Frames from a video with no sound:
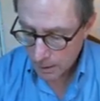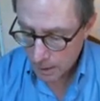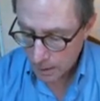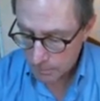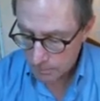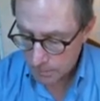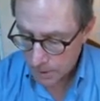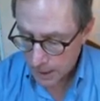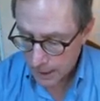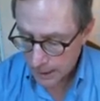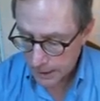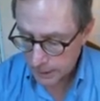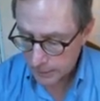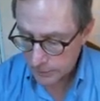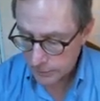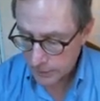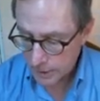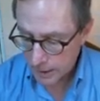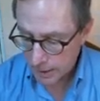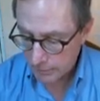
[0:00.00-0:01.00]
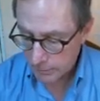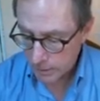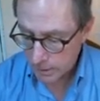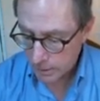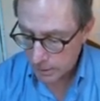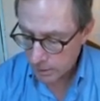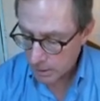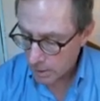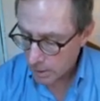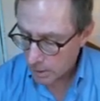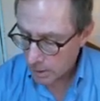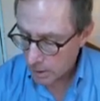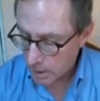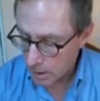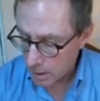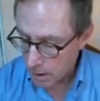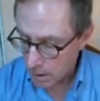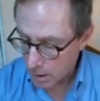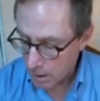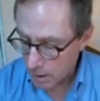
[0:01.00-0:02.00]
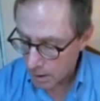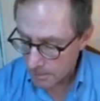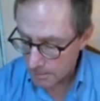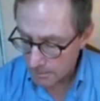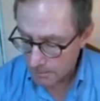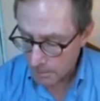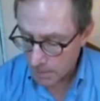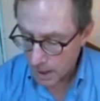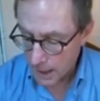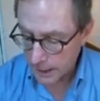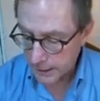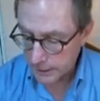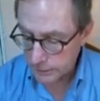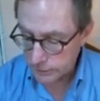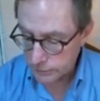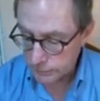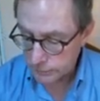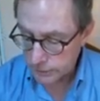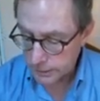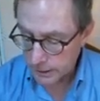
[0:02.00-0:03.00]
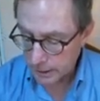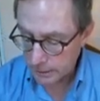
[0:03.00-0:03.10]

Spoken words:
Minus 7 minus 3 times